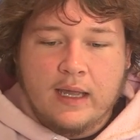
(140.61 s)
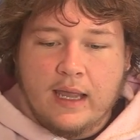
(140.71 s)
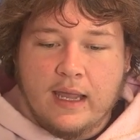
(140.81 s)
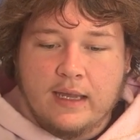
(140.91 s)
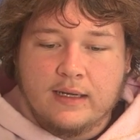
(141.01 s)

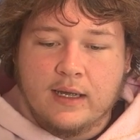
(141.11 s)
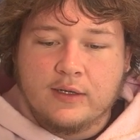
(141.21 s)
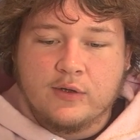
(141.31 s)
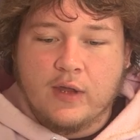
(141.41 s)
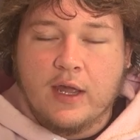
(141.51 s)
And
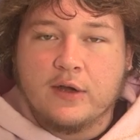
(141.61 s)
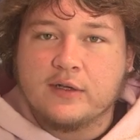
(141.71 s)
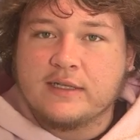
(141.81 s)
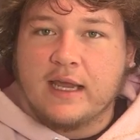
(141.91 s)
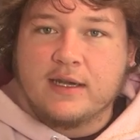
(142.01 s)
do they
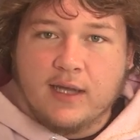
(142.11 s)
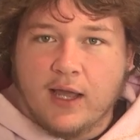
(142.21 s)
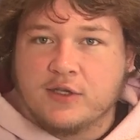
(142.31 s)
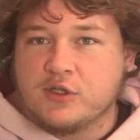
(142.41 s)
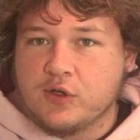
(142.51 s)
understand
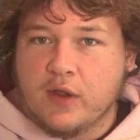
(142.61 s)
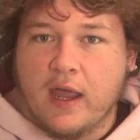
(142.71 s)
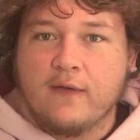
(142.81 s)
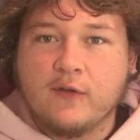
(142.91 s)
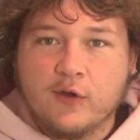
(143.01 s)
touch? Do they
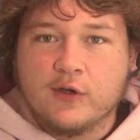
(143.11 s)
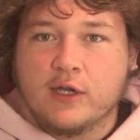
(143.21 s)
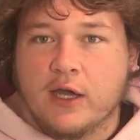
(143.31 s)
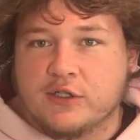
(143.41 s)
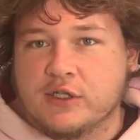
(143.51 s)
have good
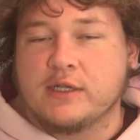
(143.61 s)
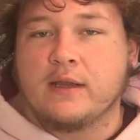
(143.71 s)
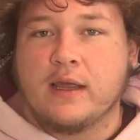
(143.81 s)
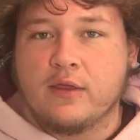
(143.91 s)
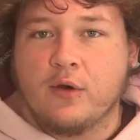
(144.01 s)
touch? Can
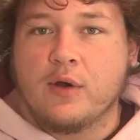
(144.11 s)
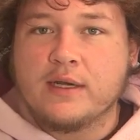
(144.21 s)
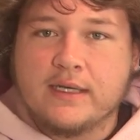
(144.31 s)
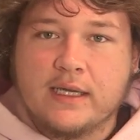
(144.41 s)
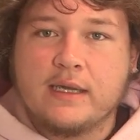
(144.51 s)
they throw
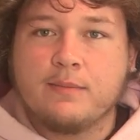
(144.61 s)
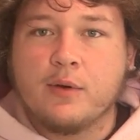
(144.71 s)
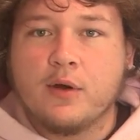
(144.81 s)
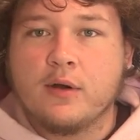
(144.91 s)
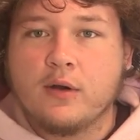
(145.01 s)
it deep
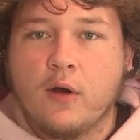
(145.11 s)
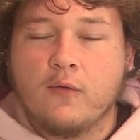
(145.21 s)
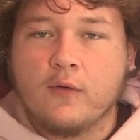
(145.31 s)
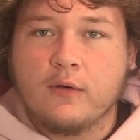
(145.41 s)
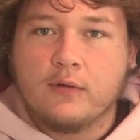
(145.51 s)
or
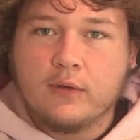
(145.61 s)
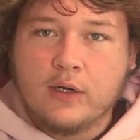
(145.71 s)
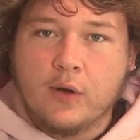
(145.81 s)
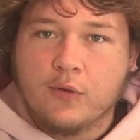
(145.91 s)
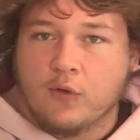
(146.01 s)
over,
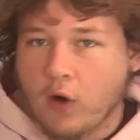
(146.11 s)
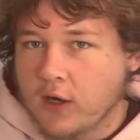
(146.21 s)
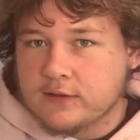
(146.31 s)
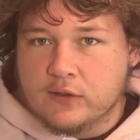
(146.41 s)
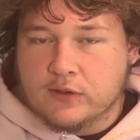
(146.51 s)
with
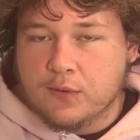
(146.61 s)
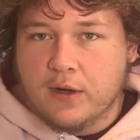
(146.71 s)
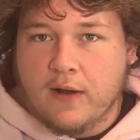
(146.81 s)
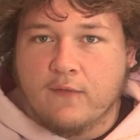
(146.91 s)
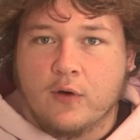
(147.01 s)
crossers or
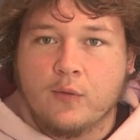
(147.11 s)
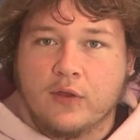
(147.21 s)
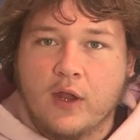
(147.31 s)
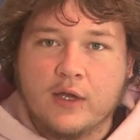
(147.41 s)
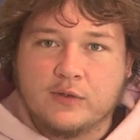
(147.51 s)
whatever
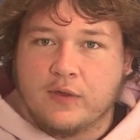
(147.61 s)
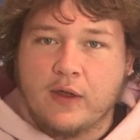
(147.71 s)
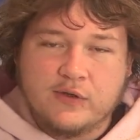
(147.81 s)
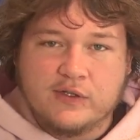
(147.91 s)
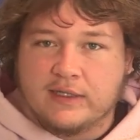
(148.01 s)
with touch
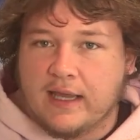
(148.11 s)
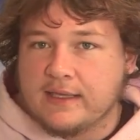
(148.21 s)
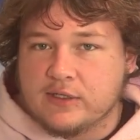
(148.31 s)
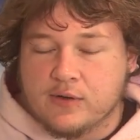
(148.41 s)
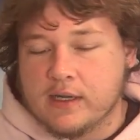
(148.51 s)
without just
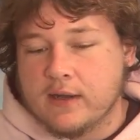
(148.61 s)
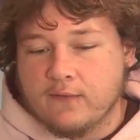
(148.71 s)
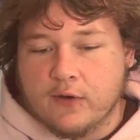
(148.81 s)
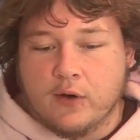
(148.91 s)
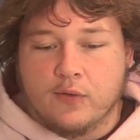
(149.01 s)
lasering it
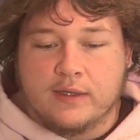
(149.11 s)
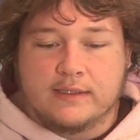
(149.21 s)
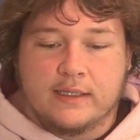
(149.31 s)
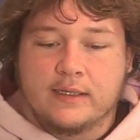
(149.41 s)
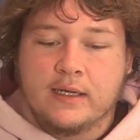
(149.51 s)
for no
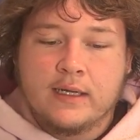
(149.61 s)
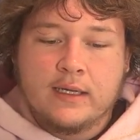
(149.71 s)
reason?